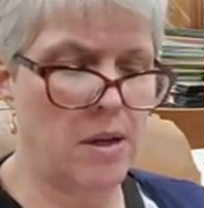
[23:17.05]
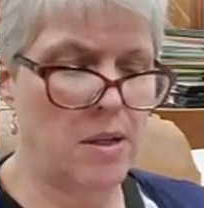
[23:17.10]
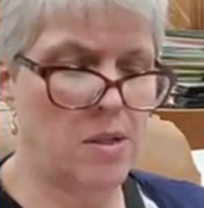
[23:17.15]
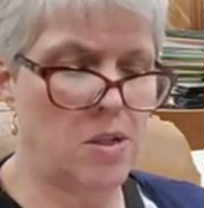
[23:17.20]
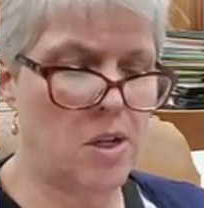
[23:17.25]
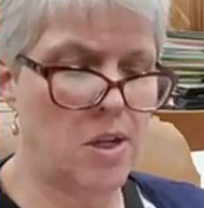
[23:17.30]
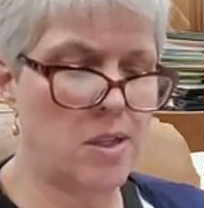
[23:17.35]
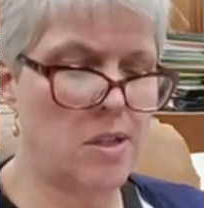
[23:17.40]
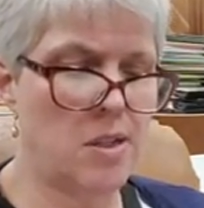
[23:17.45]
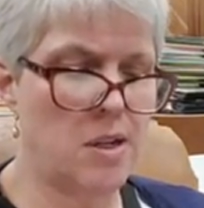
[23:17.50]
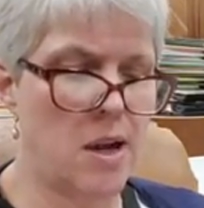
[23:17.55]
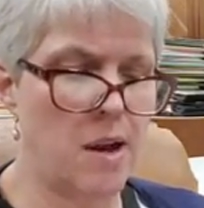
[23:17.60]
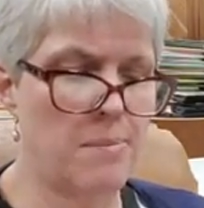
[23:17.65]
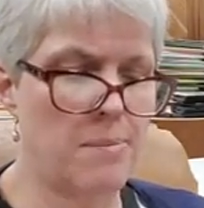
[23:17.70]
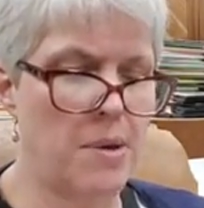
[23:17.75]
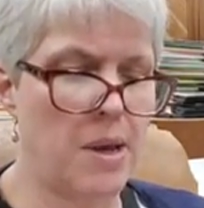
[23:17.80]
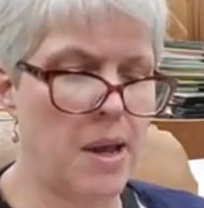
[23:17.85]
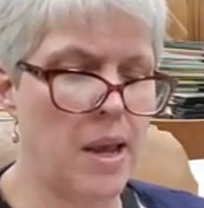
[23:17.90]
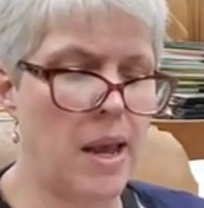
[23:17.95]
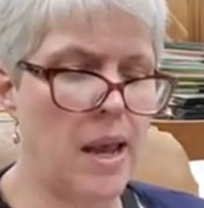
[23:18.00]
Chase stopped.
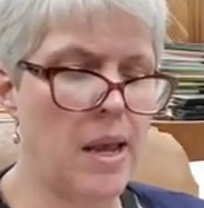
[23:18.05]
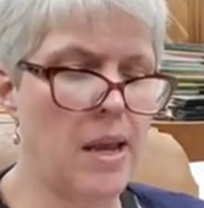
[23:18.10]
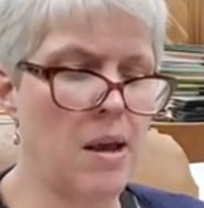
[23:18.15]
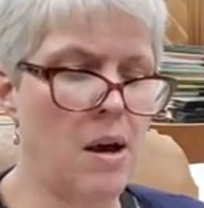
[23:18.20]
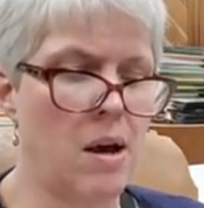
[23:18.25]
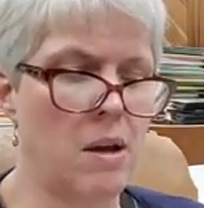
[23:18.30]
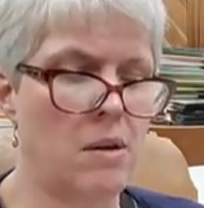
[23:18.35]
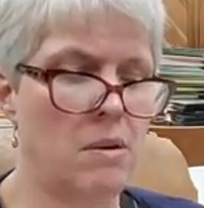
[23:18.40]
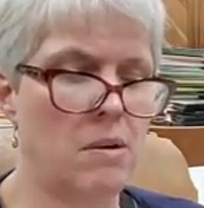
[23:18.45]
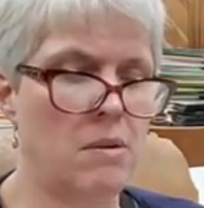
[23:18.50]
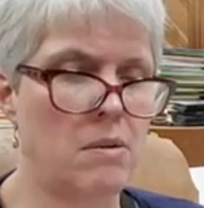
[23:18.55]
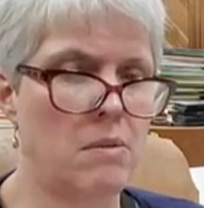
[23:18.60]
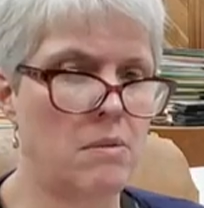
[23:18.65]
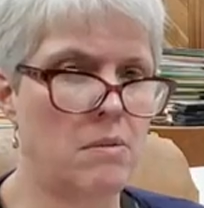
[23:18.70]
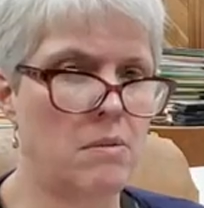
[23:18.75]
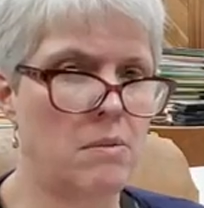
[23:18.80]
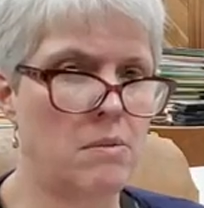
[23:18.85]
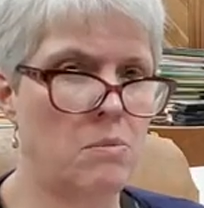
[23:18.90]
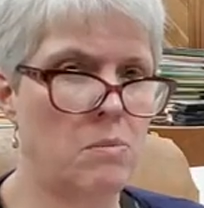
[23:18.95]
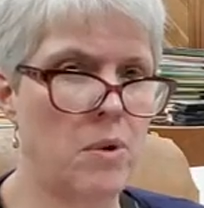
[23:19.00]
Hang on.
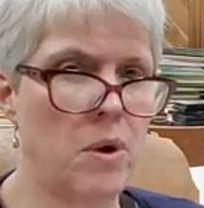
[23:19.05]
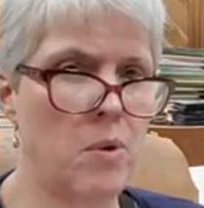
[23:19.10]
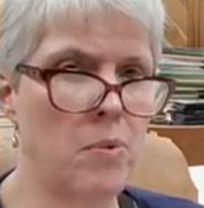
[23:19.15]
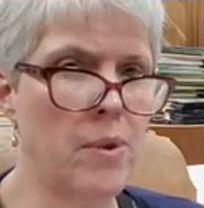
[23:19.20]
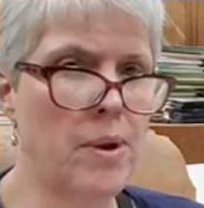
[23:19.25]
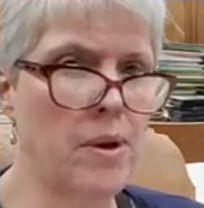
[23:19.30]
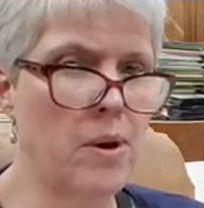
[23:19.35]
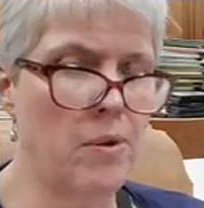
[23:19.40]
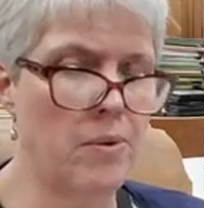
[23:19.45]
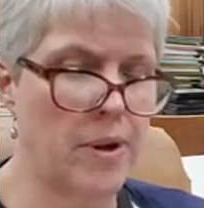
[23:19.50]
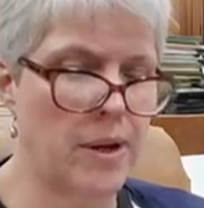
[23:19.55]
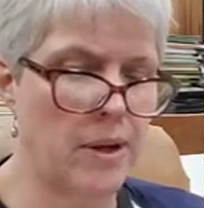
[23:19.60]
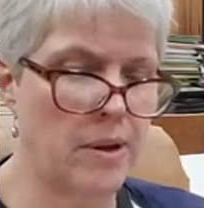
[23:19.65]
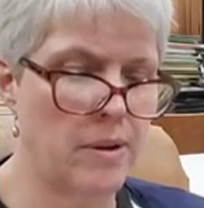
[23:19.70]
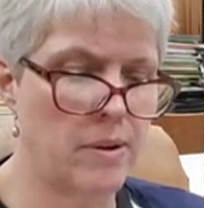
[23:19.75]
Where are we going?